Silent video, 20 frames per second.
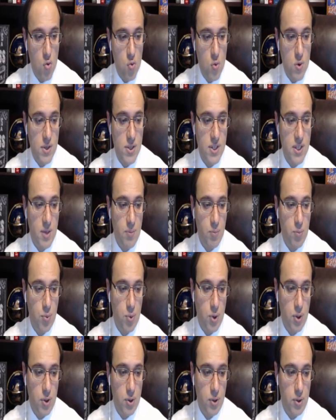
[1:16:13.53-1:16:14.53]

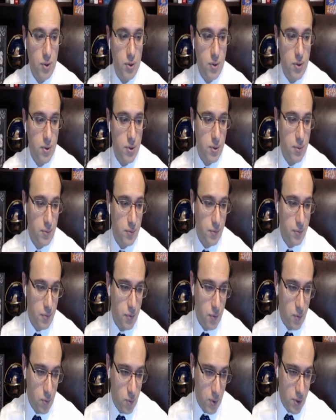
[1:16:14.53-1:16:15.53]
reciprocals.
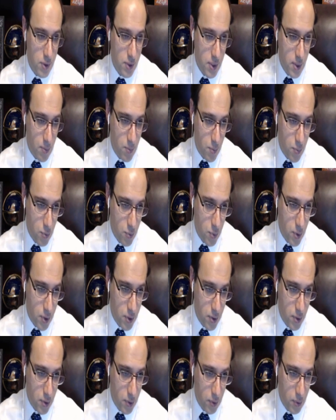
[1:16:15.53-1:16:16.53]

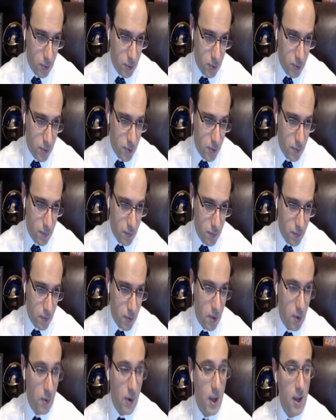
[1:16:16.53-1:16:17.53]
Reciprocals.
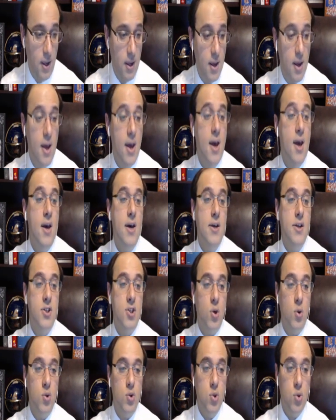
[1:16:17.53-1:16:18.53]
Okay?
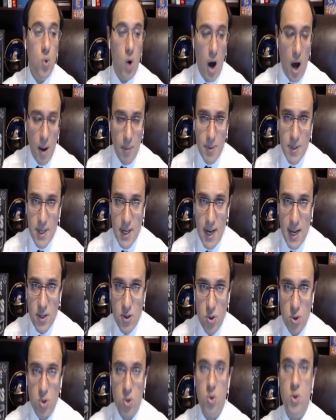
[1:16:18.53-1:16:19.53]
So two opposite
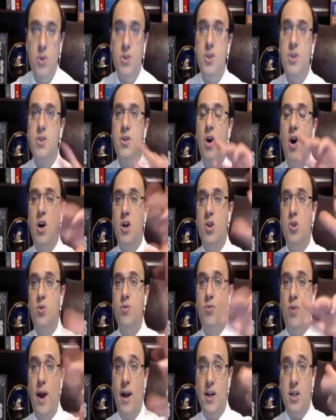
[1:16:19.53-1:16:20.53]
answer choices are two
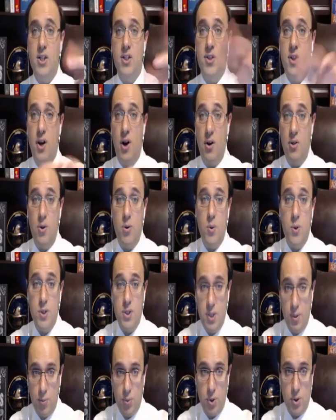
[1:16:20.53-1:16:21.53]
fractions that are the
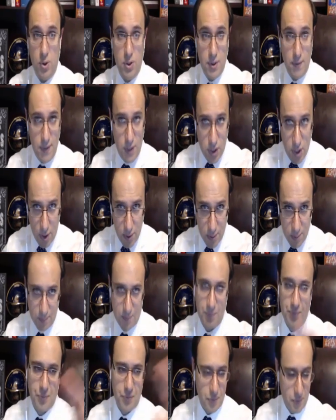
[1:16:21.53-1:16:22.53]
reciprocals of each other.
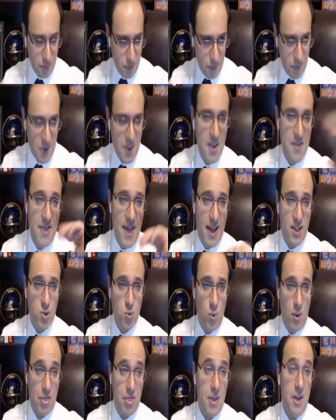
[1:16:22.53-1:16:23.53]

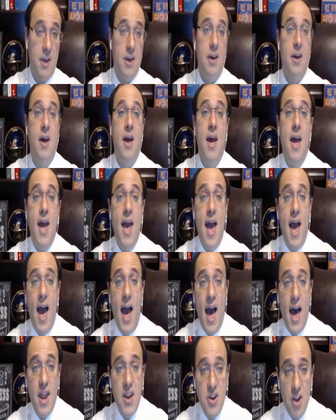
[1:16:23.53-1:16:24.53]
That's one thing.
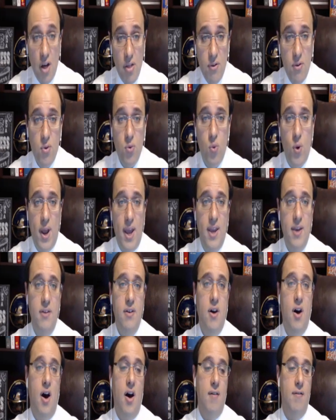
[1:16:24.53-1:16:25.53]
Another
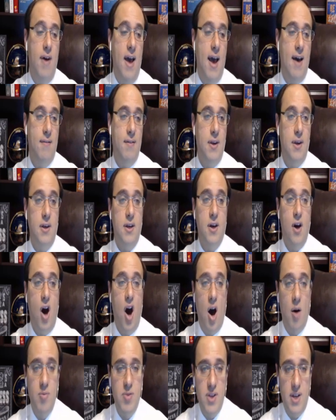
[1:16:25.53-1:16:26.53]
way of having
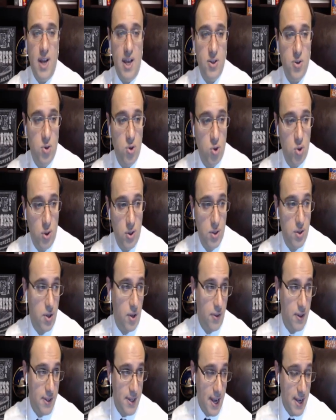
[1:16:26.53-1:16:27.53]
opposite answer choices
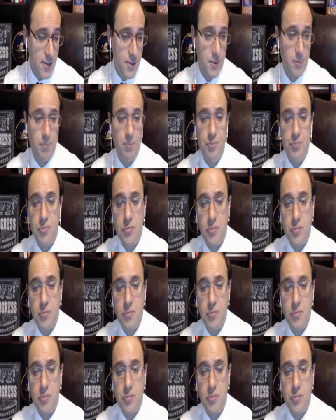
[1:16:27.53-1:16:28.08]
on the test